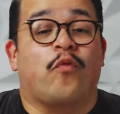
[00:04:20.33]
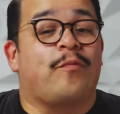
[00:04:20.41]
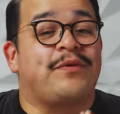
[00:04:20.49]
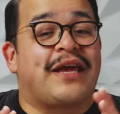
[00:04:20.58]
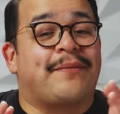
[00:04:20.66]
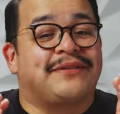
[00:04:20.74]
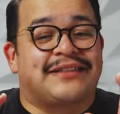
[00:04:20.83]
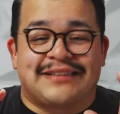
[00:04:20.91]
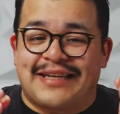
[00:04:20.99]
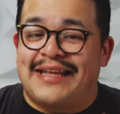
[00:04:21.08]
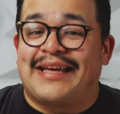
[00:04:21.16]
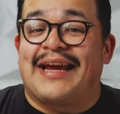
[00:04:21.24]
will be able to
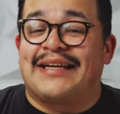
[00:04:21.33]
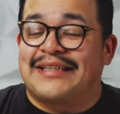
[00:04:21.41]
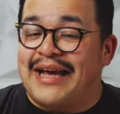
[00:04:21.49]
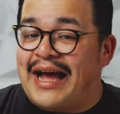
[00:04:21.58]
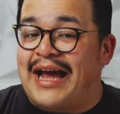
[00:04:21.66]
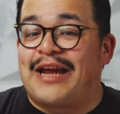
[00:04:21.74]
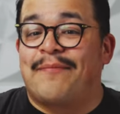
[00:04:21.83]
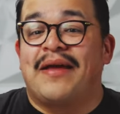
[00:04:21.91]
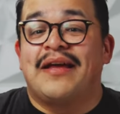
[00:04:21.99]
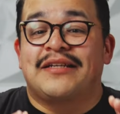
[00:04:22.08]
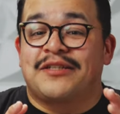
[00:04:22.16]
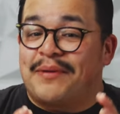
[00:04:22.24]
dedicate time
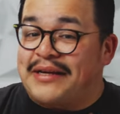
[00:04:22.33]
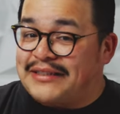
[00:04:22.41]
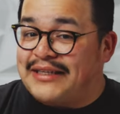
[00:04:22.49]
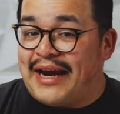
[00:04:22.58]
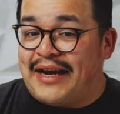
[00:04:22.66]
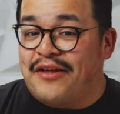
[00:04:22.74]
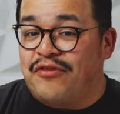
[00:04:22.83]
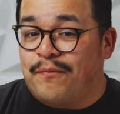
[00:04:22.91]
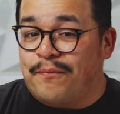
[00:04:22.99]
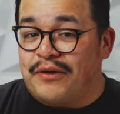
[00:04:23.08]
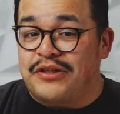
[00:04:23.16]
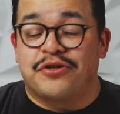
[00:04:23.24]
to maintaining the
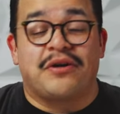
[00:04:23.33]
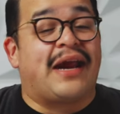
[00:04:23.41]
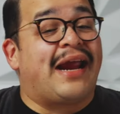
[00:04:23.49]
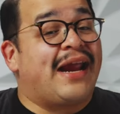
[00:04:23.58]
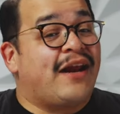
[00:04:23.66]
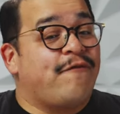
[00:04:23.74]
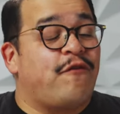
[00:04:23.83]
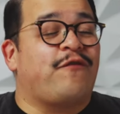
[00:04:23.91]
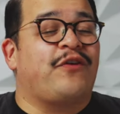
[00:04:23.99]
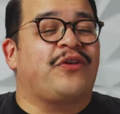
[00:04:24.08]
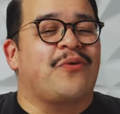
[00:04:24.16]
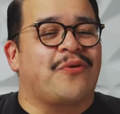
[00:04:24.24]
printer and
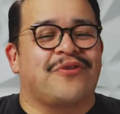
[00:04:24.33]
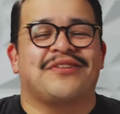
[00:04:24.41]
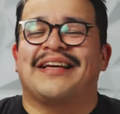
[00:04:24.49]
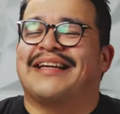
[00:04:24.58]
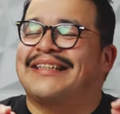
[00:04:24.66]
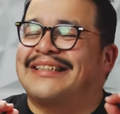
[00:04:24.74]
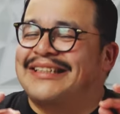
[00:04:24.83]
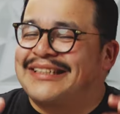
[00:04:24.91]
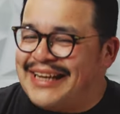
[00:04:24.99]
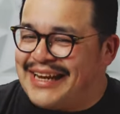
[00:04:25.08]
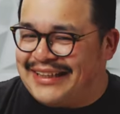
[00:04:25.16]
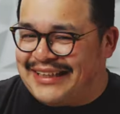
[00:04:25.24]
fulfilling orders
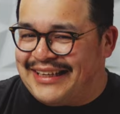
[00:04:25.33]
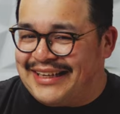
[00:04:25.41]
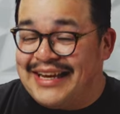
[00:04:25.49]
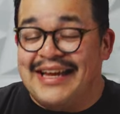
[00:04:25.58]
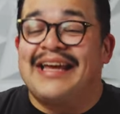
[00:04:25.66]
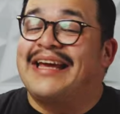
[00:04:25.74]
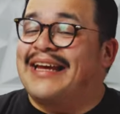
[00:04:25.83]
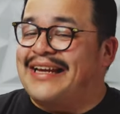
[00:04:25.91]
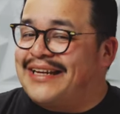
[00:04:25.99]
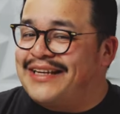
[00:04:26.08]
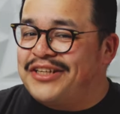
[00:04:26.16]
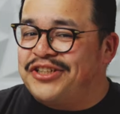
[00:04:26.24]
daily,
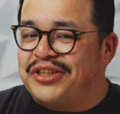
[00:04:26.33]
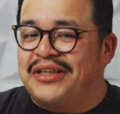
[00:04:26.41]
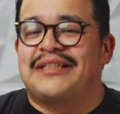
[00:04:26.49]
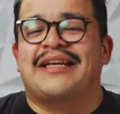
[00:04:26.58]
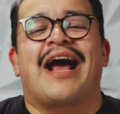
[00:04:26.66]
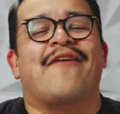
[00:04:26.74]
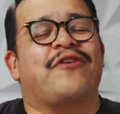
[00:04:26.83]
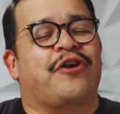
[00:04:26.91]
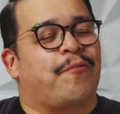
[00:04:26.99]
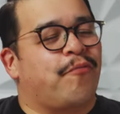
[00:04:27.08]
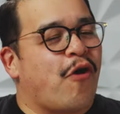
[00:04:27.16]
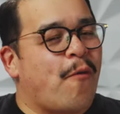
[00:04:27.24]
in addition to having an
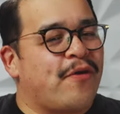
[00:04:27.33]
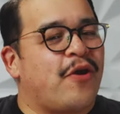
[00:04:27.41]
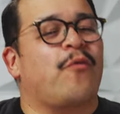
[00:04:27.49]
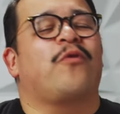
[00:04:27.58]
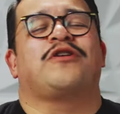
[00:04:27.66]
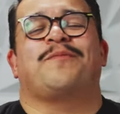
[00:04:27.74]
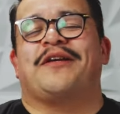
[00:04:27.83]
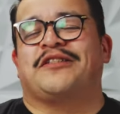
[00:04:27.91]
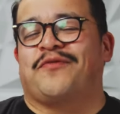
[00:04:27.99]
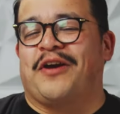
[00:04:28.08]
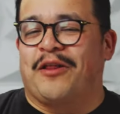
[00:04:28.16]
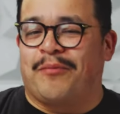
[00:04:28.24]
appropriate workspace
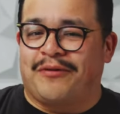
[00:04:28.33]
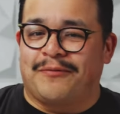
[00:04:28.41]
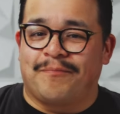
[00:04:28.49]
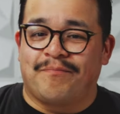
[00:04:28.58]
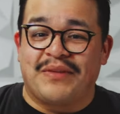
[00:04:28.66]
available.